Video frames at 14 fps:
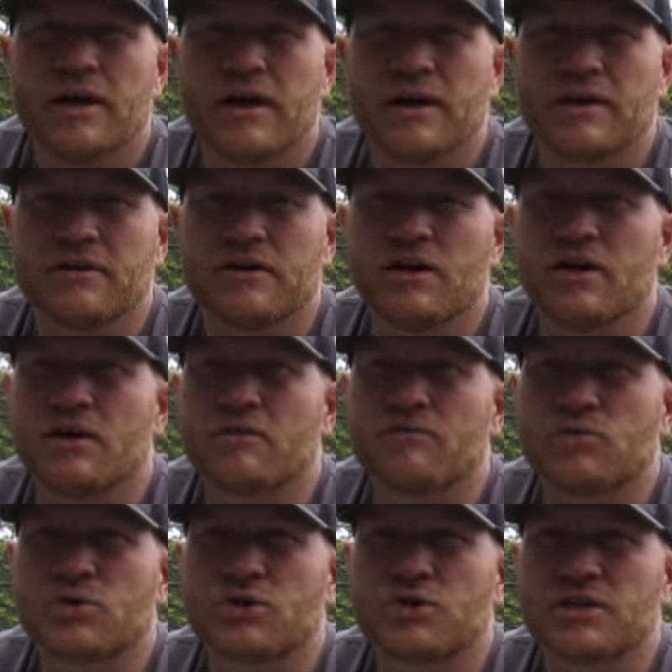And
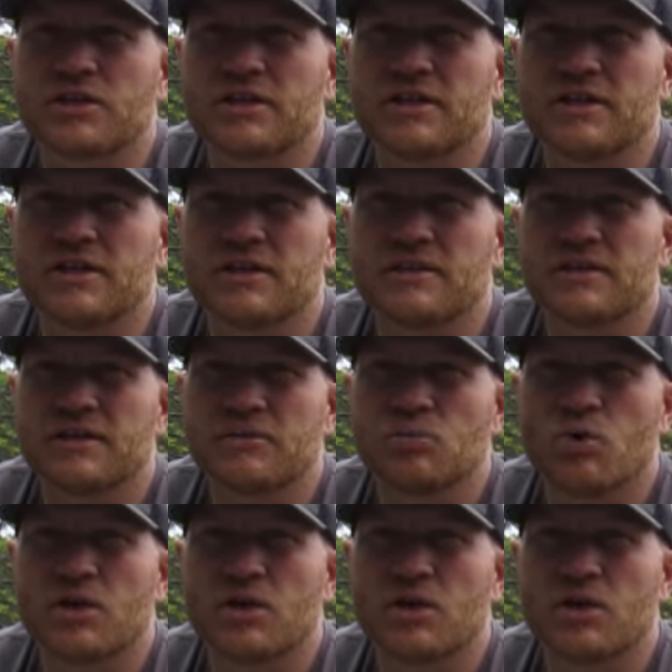unfortunately, it